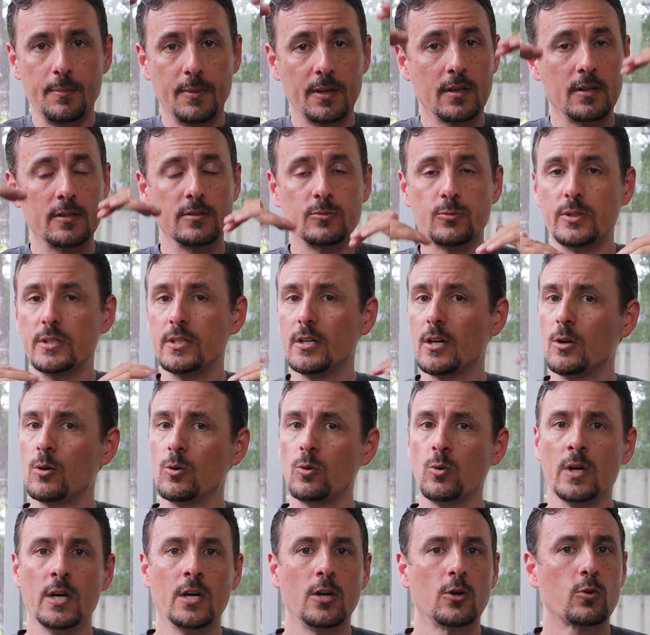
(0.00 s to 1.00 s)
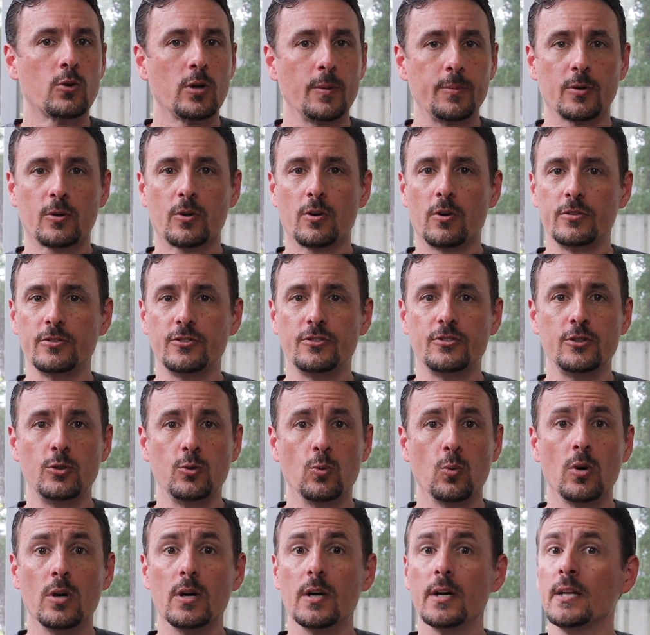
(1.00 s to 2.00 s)
Because we know cryptocurrencies
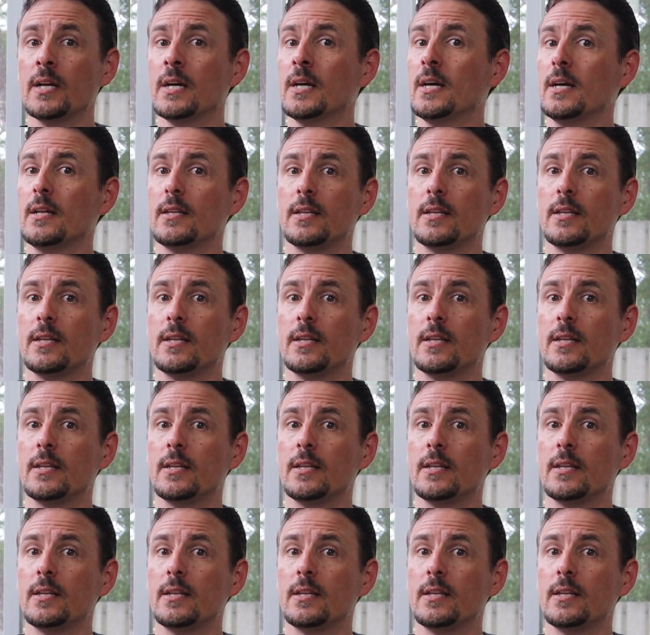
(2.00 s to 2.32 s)
do what?